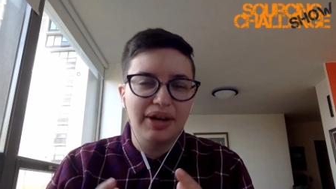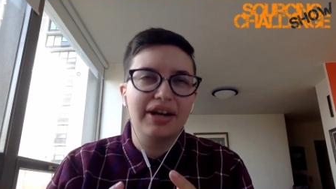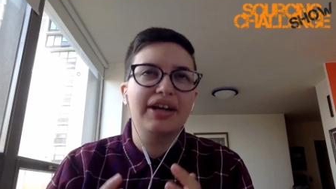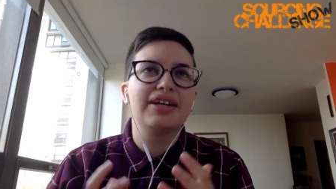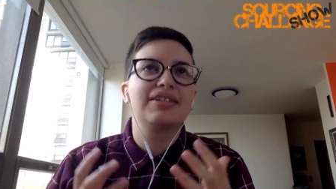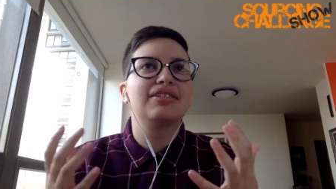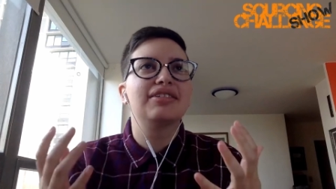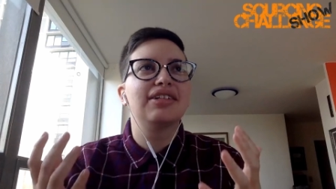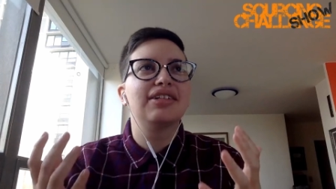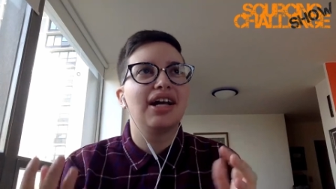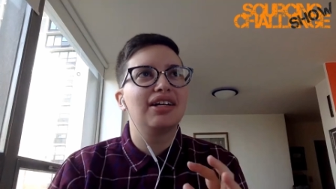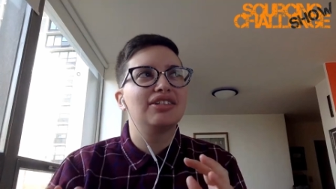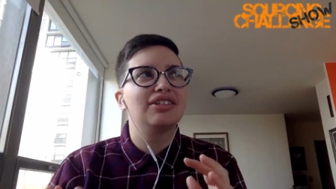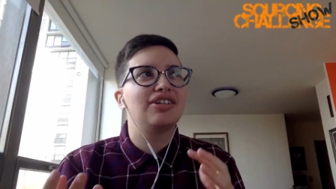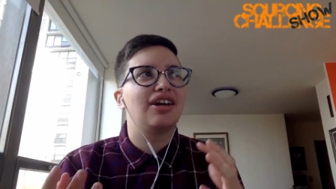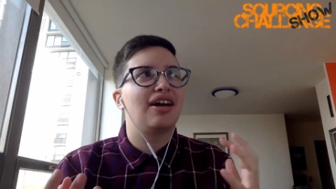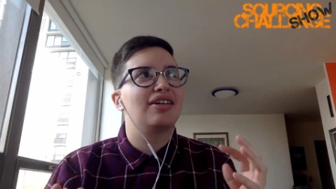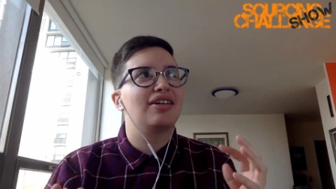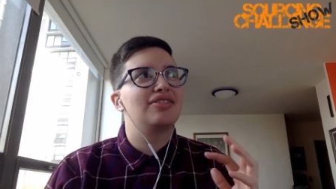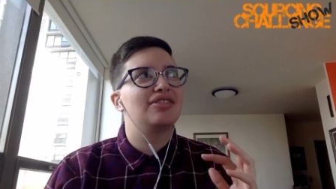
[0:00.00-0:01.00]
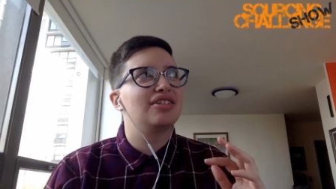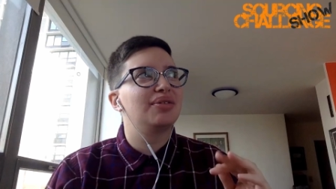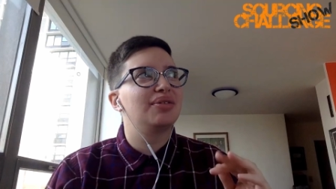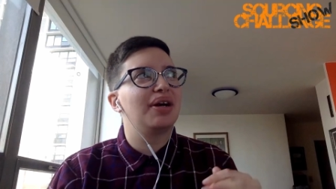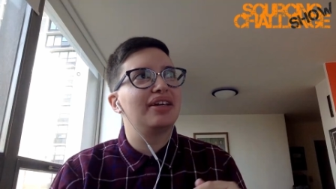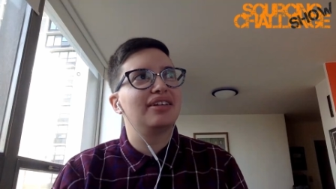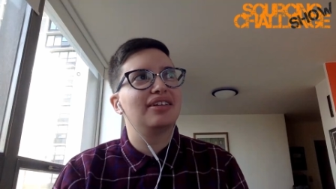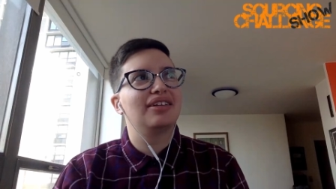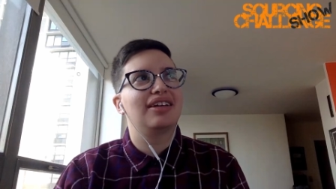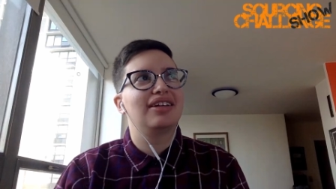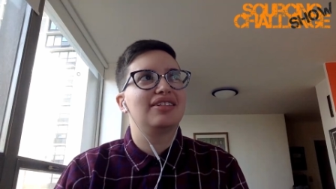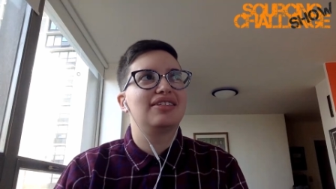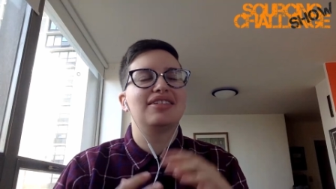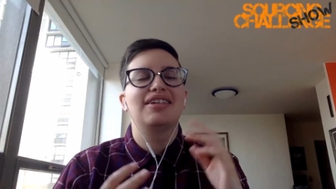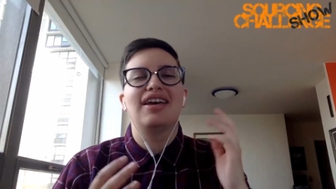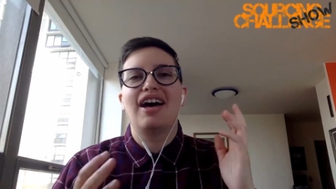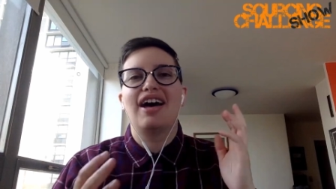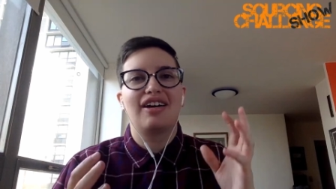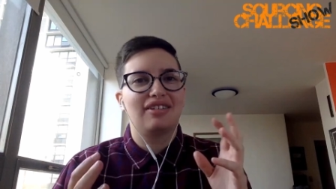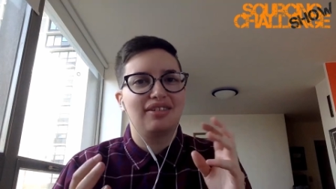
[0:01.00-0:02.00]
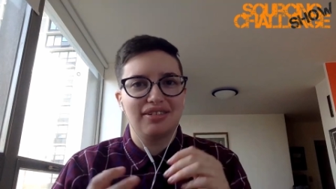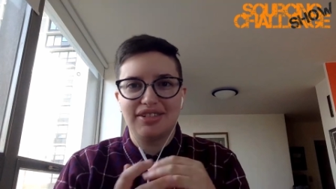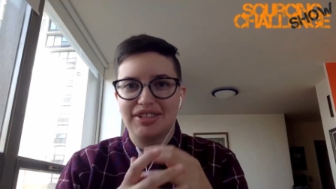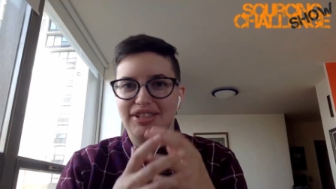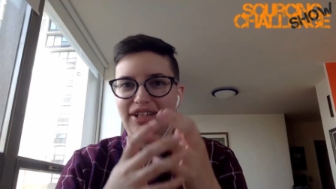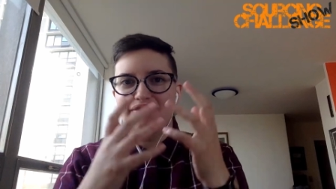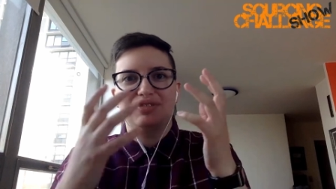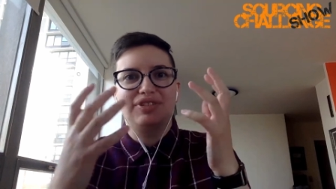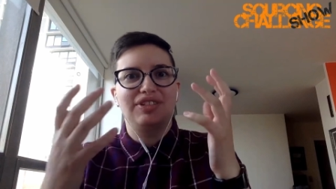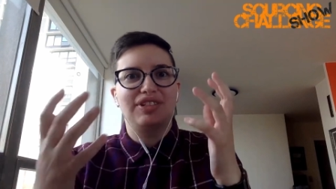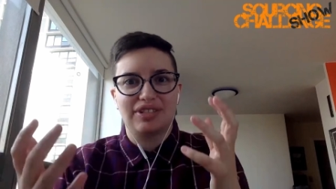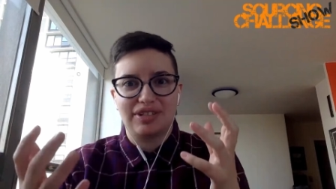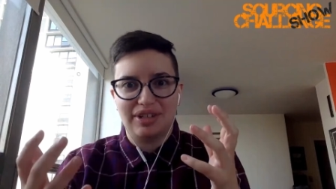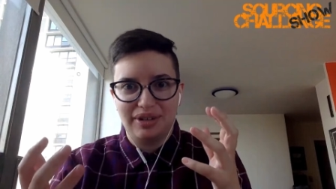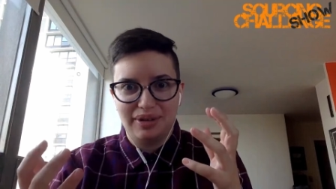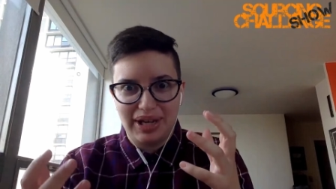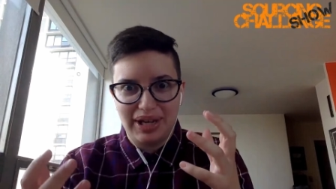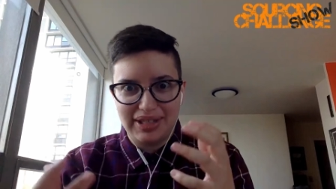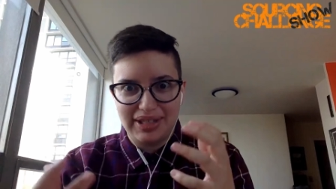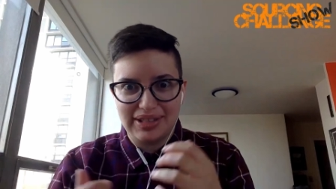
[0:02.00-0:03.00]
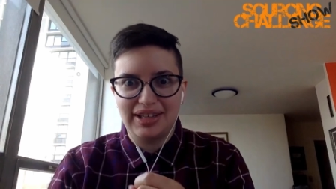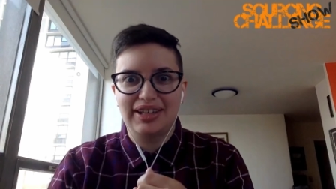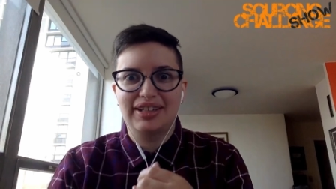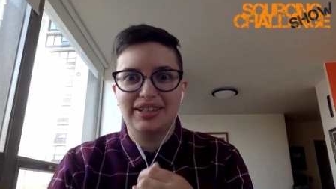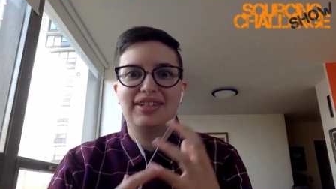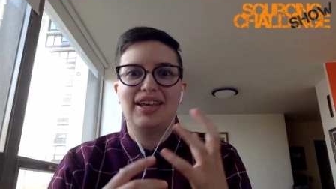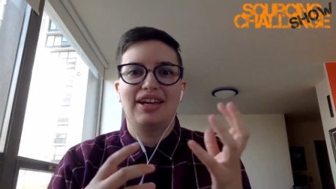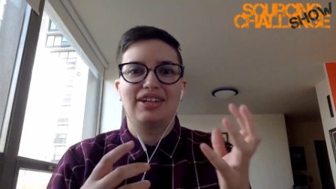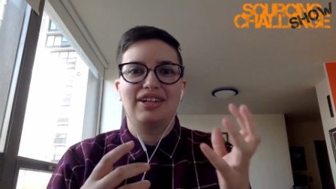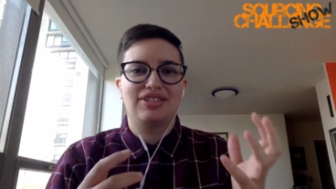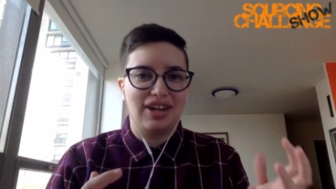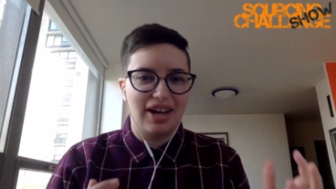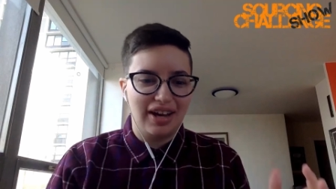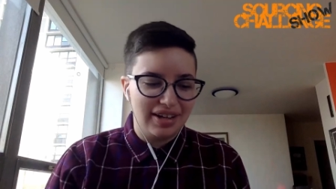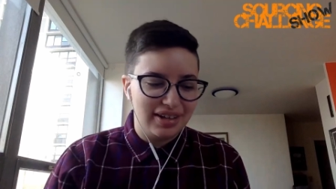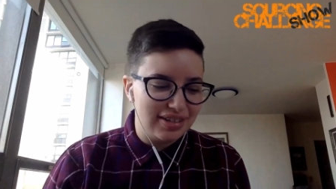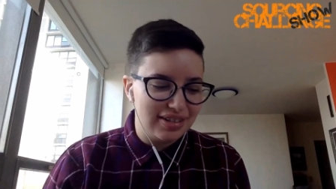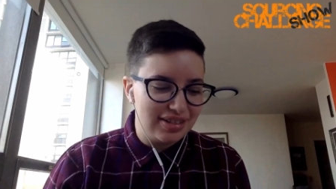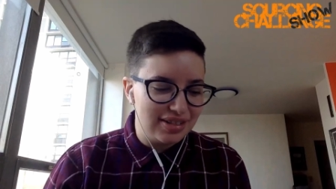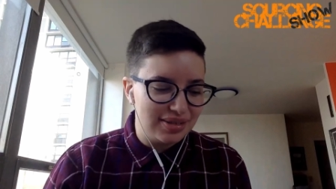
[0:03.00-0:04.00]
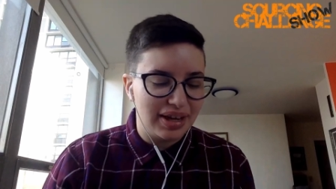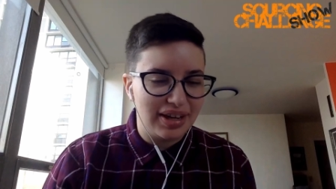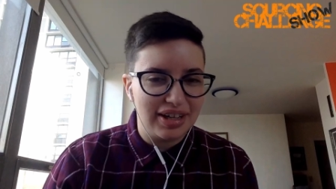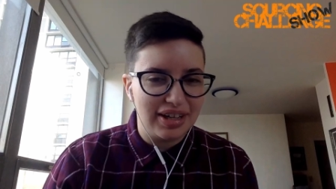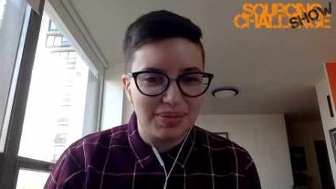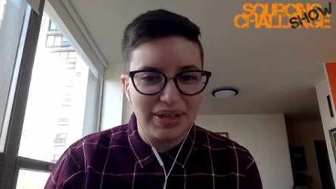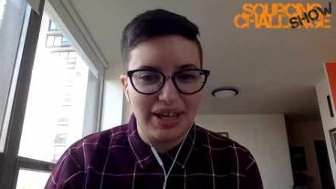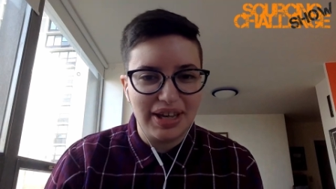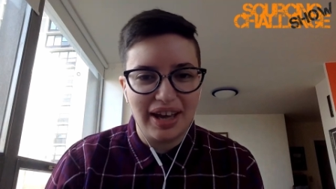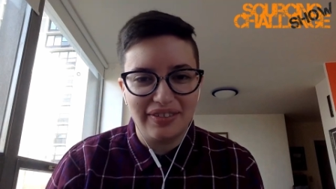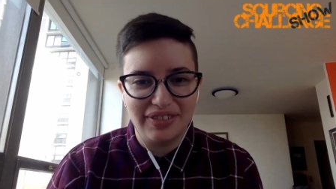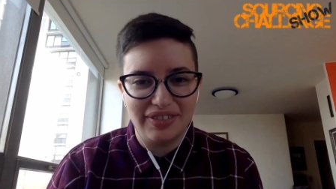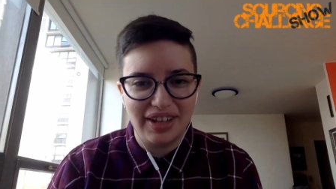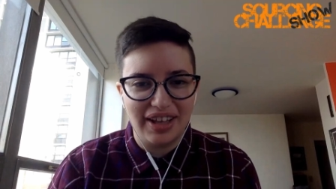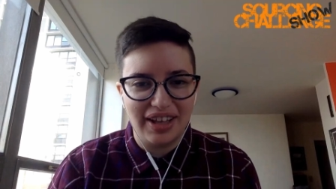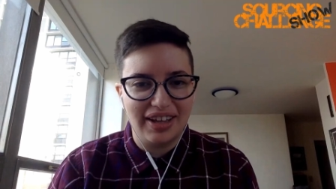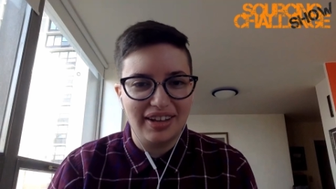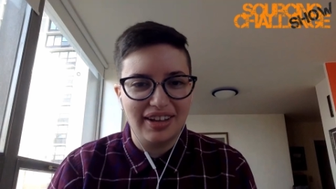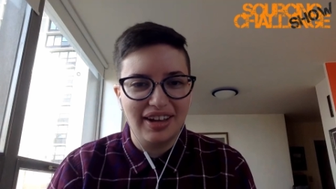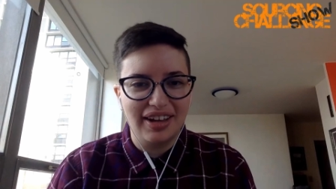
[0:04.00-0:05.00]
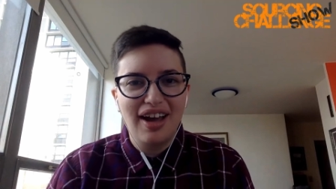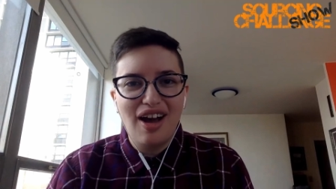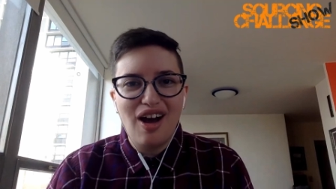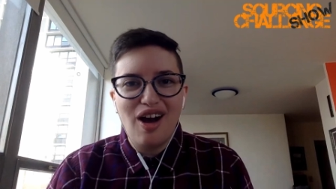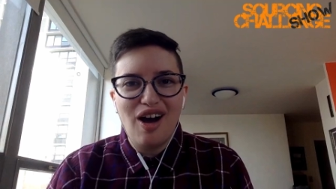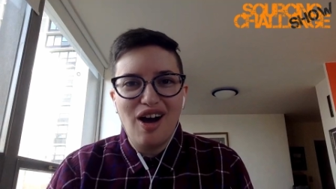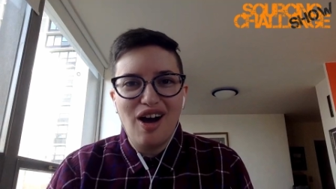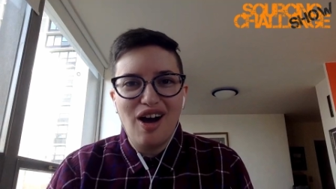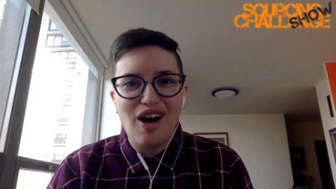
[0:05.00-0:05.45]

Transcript: I guess they're not giants in the way that like Seattle or San Francisco has like tech giants. I guess we have like